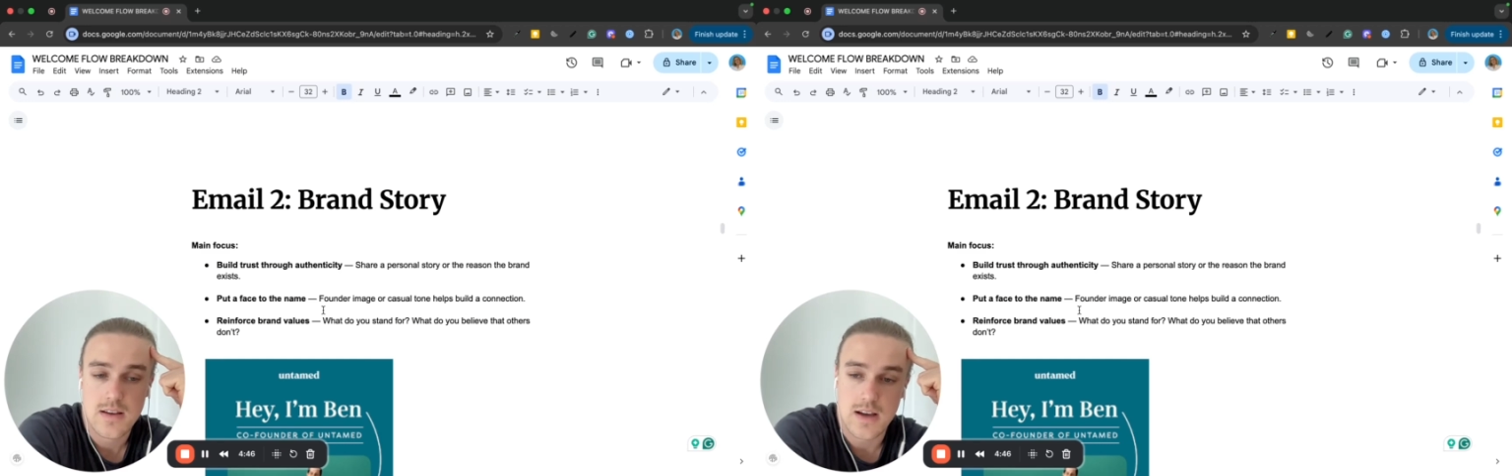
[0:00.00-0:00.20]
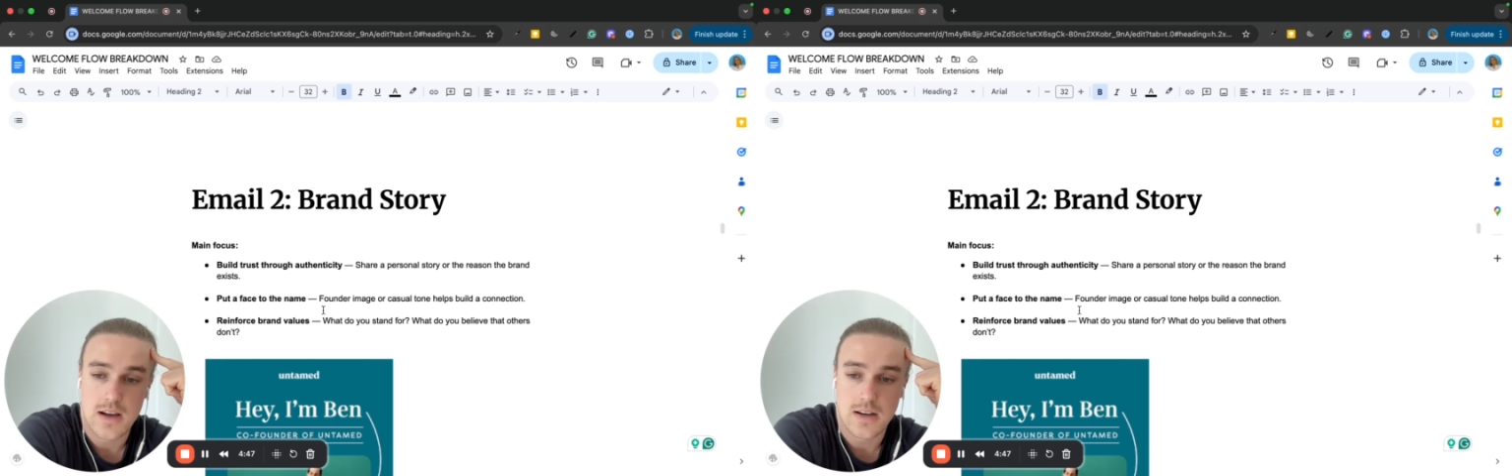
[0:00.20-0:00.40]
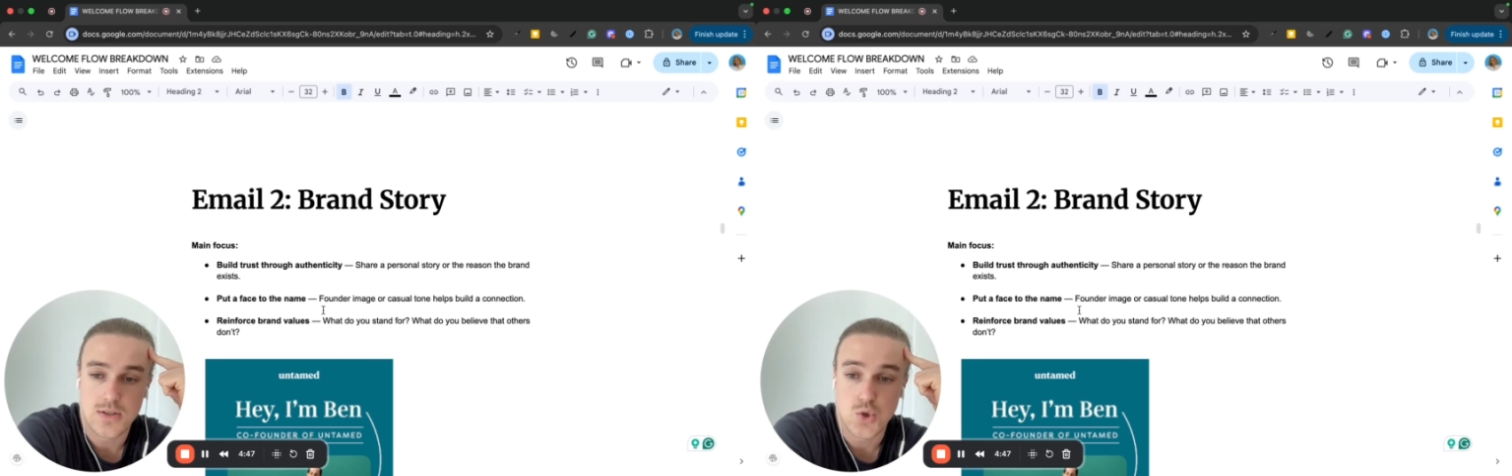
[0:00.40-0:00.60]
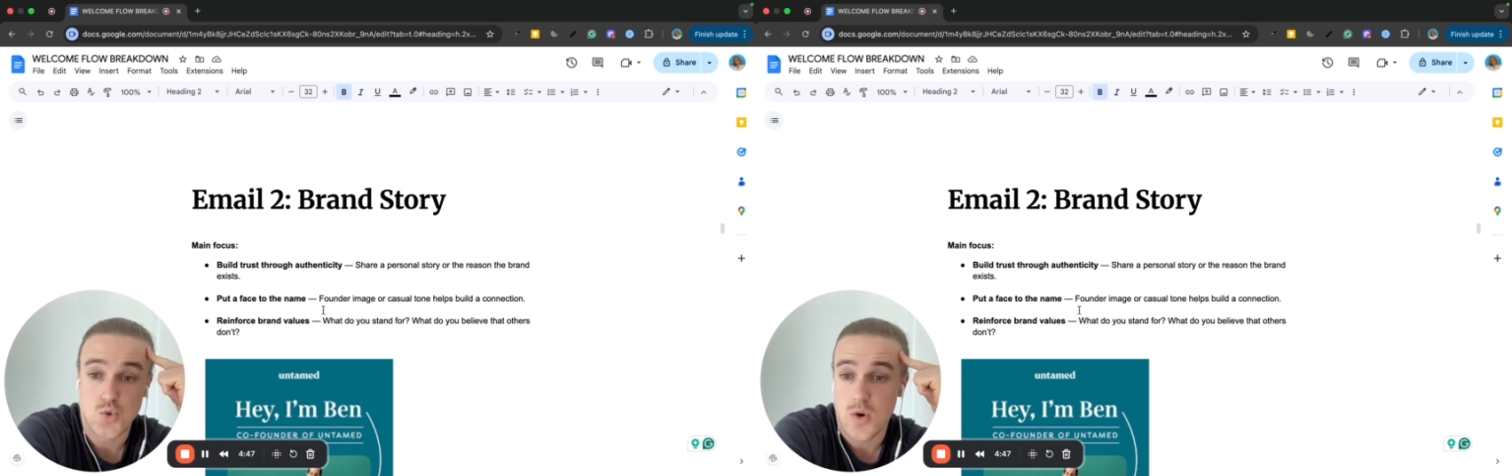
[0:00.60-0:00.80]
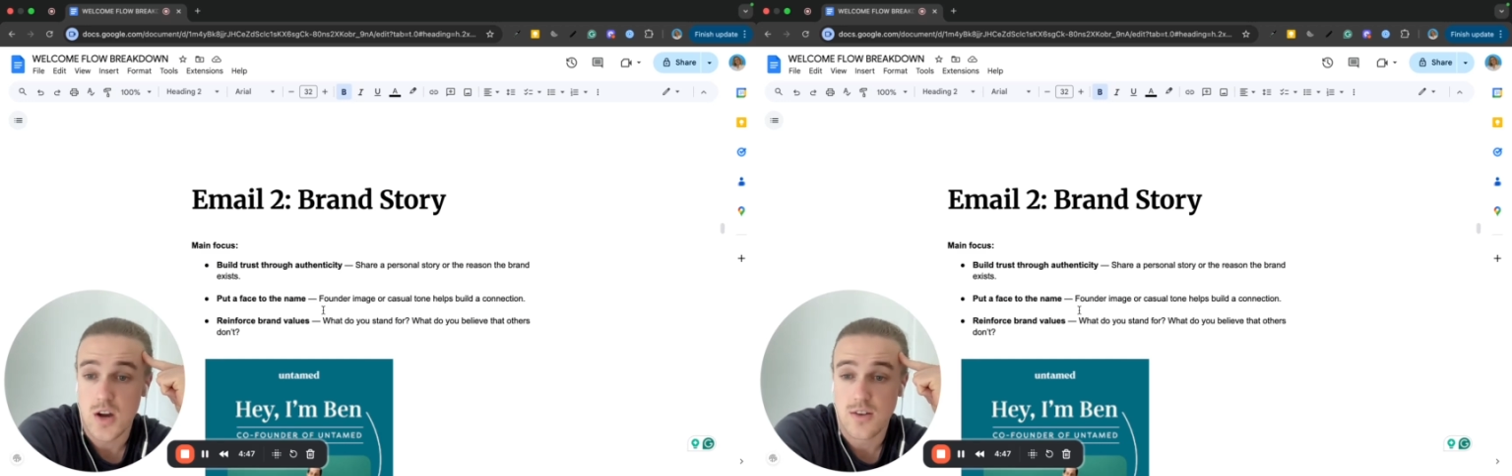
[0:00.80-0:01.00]
to
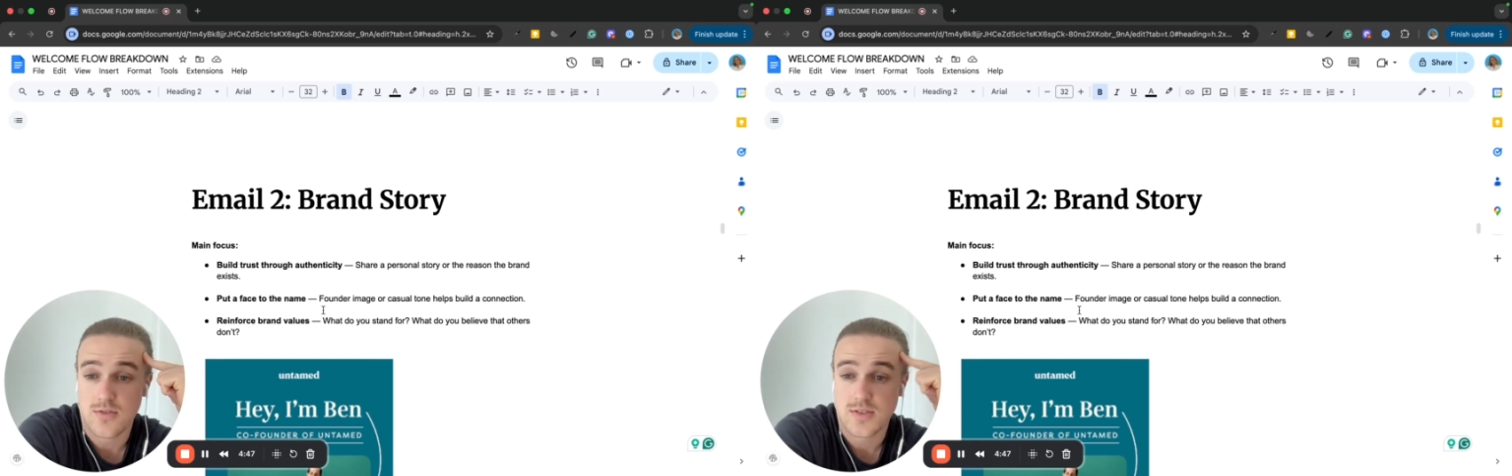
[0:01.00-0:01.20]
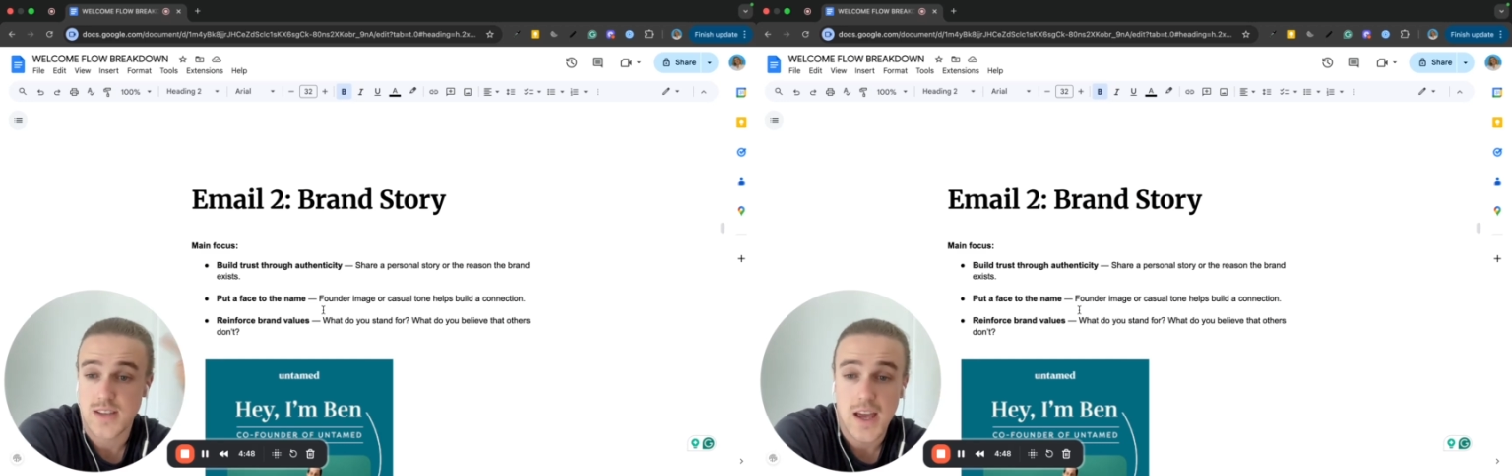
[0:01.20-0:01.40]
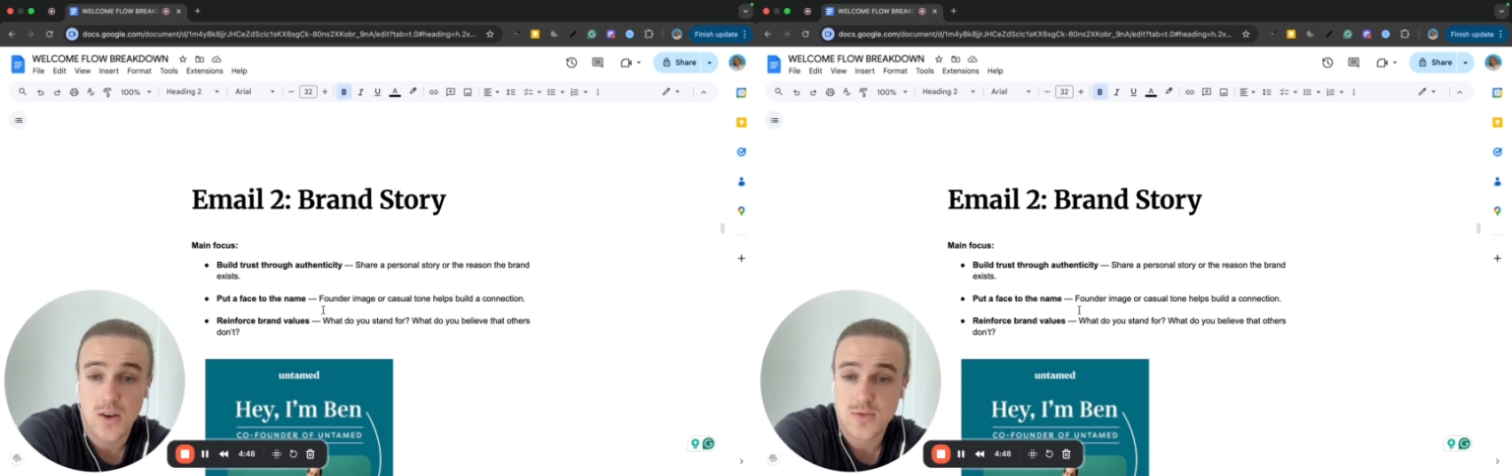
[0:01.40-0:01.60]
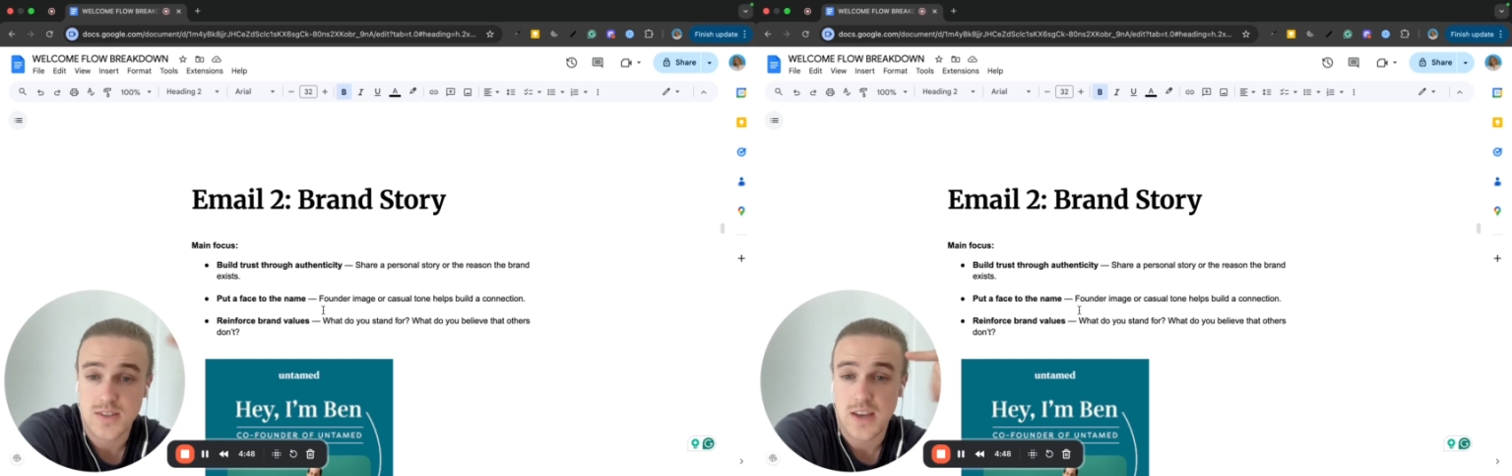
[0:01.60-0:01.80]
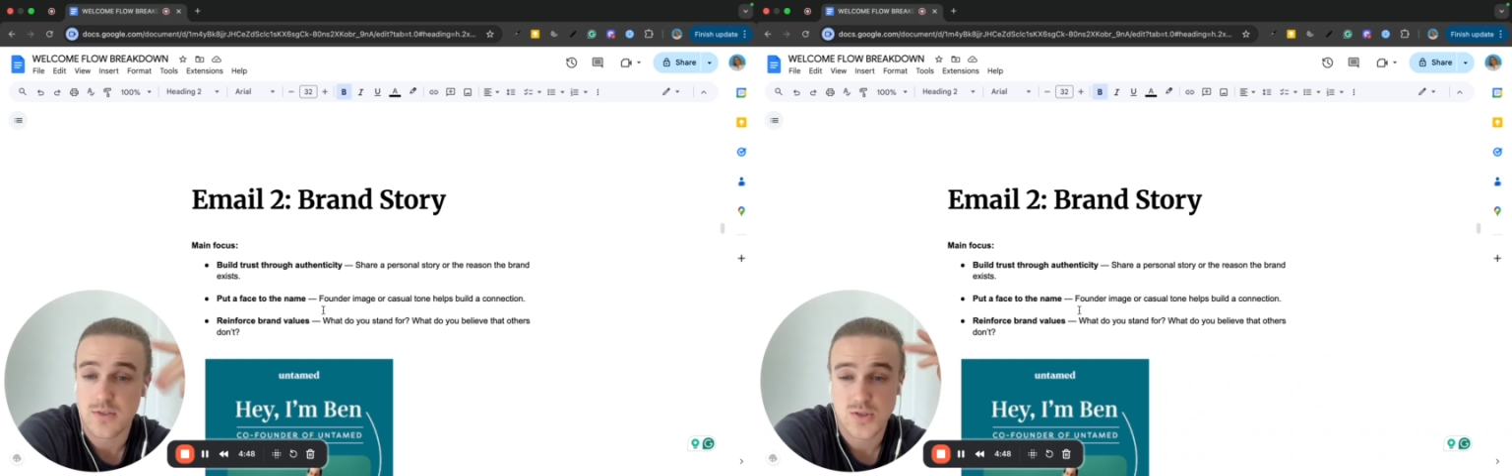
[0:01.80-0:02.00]
drive sales
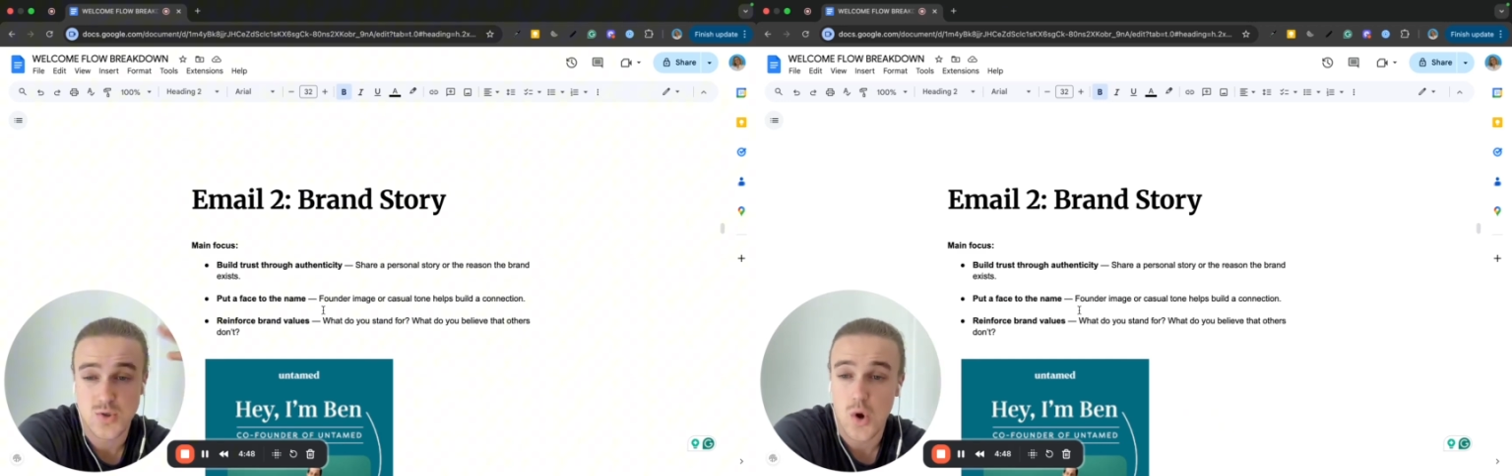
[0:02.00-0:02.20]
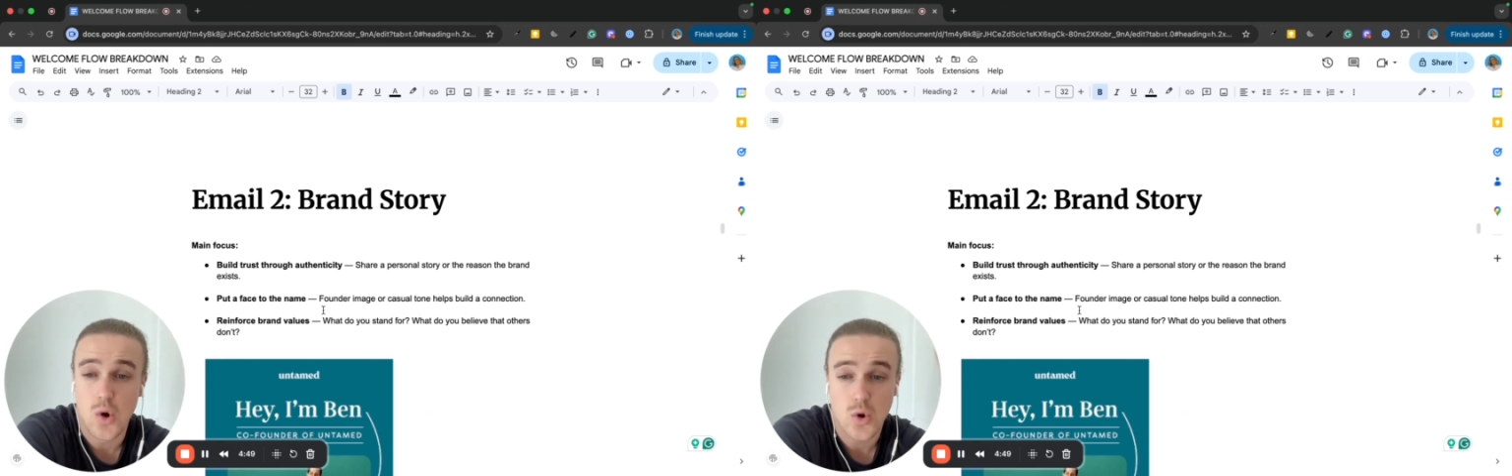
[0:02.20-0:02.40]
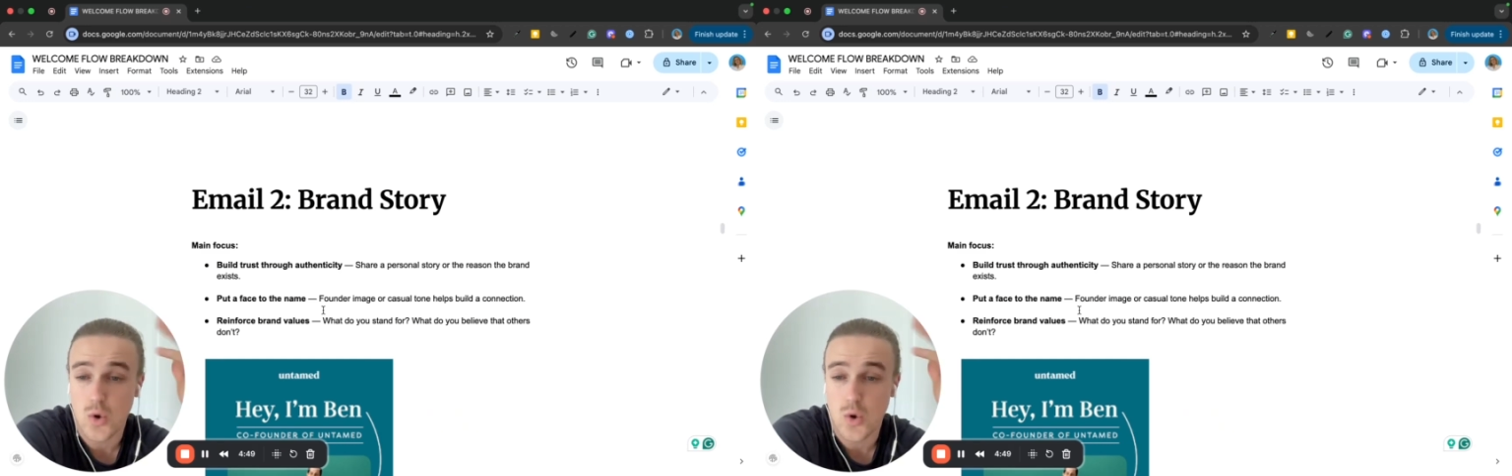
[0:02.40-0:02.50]
and have a strong